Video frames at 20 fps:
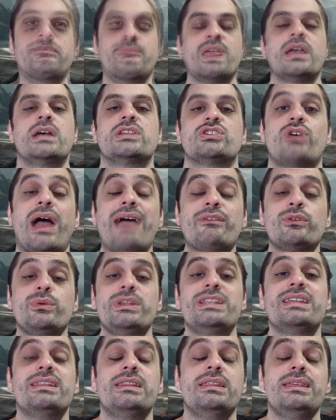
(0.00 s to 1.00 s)
So after we
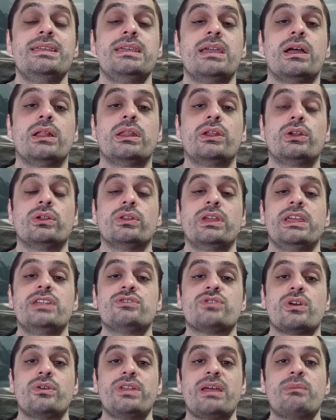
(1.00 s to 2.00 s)
did the little
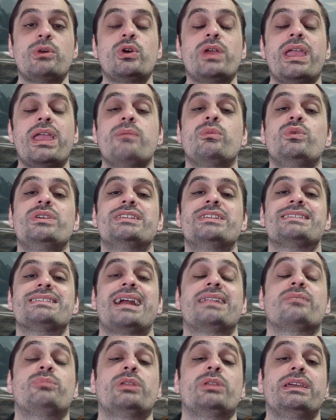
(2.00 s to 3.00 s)
intro demo game, we
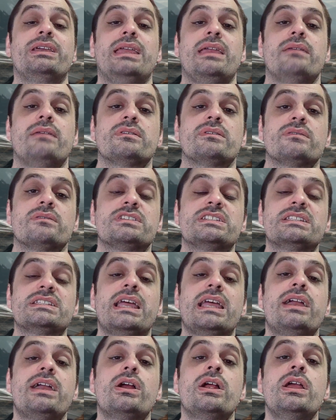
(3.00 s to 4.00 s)
decided to play a game of
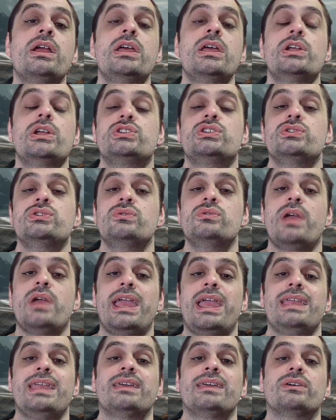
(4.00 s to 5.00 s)
Slayer to
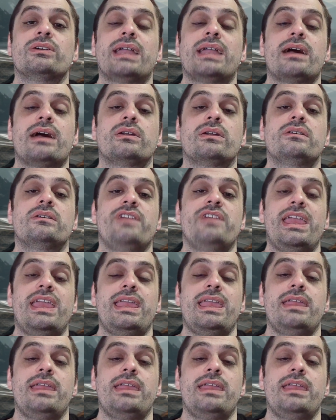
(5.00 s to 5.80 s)
a kill count of 8.